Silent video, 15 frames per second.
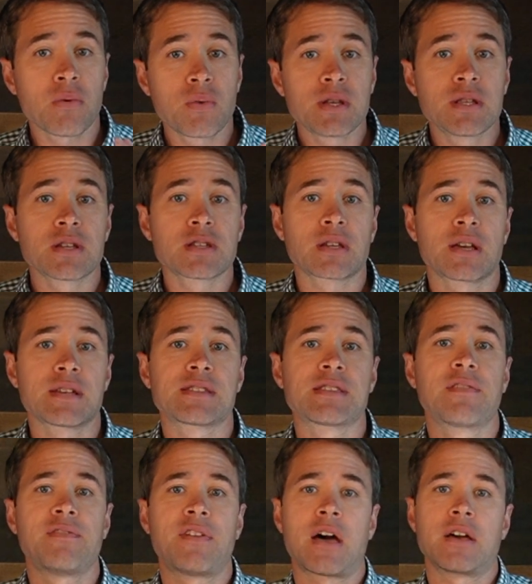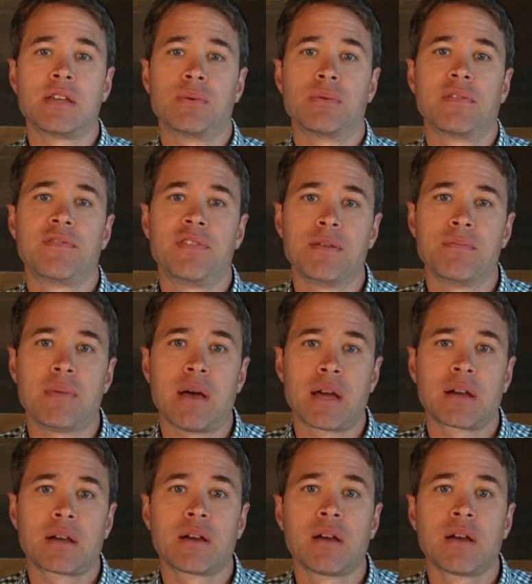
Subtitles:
we discuss the value of feedback.